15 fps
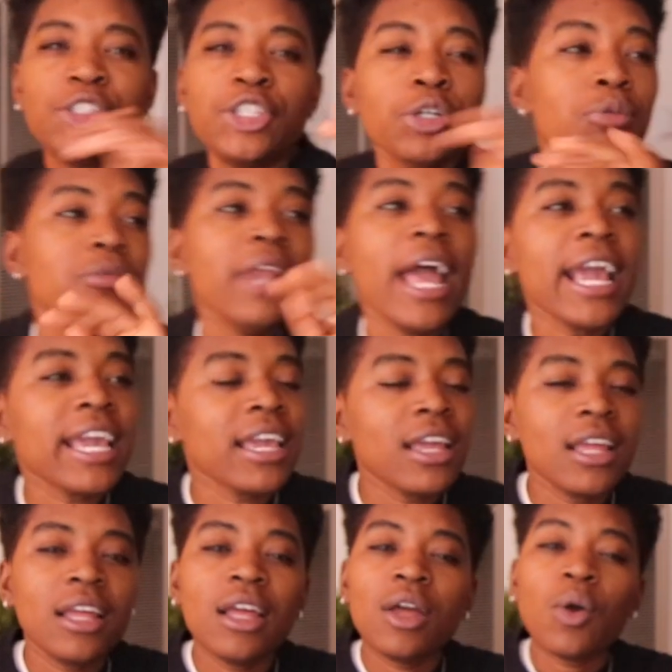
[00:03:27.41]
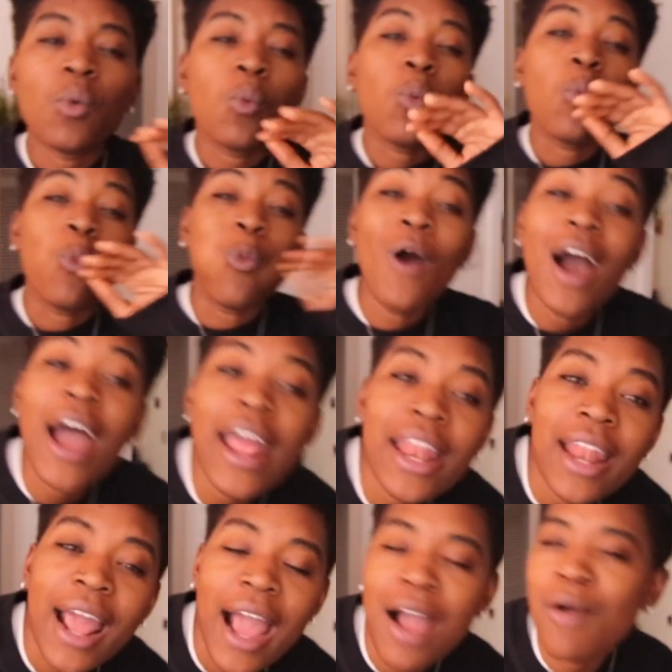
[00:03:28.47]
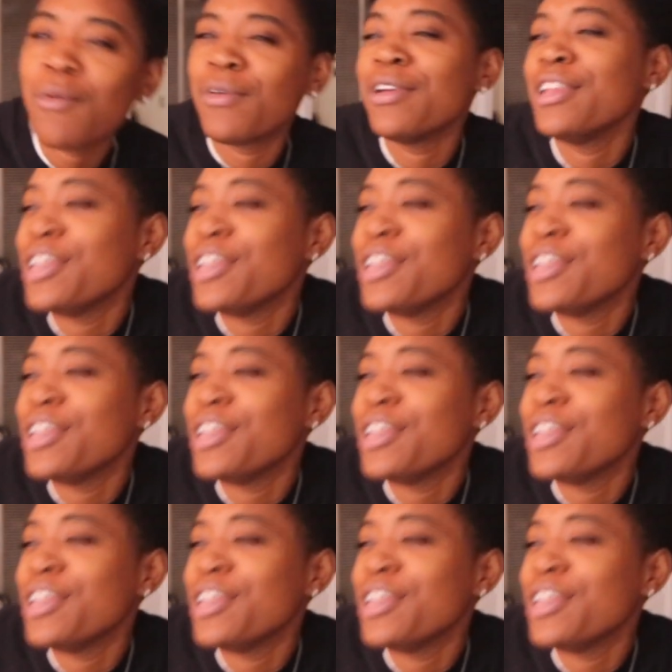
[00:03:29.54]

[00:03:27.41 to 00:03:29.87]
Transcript: Two neck? What? How are